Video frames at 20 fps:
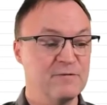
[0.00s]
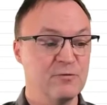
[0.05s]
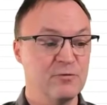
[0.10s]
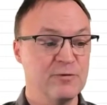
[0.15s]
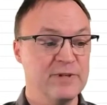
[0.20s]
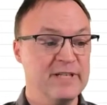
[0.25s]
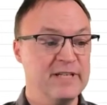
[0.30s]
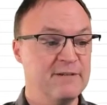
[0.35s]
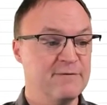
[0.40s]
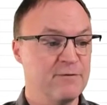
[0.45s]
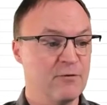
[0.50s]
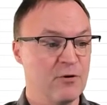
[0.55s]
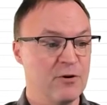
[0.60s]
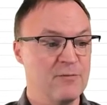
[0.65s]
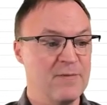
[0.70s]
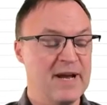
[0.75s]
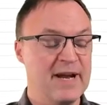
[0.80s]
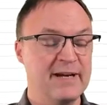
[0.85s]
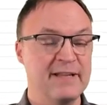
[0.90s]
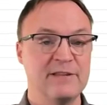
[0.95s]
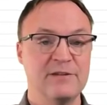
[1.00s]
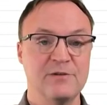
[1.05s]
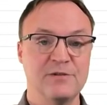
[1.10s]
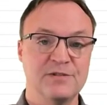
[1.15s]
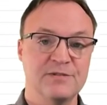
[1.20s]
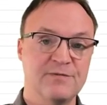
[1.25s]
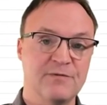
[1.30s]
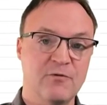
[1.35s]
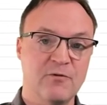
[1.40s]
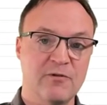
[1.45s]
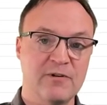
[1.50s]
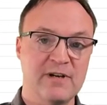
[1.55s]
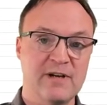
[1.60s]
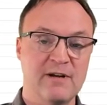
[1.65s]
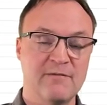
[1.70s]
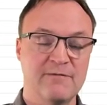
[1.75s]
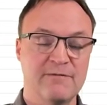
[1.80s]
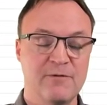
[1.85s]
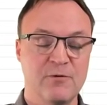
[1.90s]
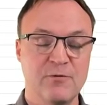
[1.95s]
reformatted those
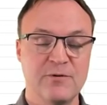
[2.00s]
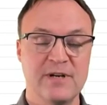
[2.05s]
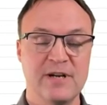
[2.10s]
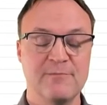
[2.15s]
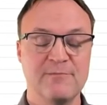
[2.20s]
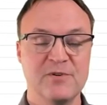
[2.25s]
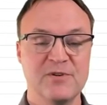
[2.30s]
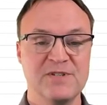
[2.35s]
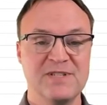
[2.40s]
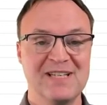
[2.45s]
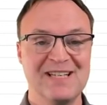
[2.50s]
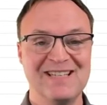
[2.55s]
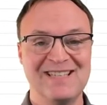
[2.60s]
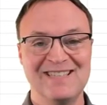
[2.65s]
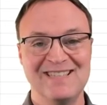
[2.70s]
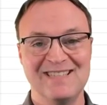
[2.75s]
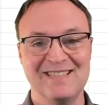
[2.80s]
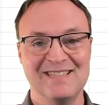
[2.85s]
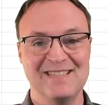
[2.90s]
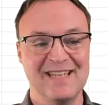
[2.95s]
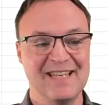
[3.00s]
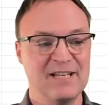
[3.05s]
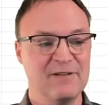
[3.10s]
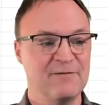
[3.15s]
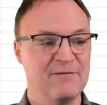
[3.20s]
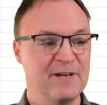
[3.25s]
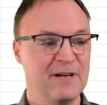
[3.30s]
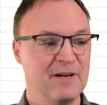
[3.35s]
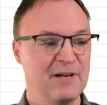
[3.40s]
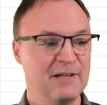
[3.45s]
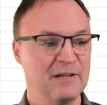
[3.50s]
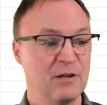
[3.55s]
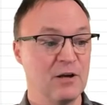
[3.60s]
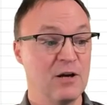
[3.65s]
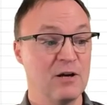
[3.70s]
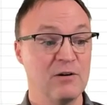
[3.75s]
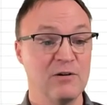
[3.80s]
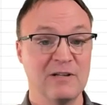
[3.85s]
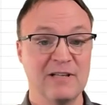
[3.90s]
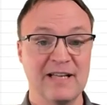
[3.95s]
phone numbers, and it didn't take very long.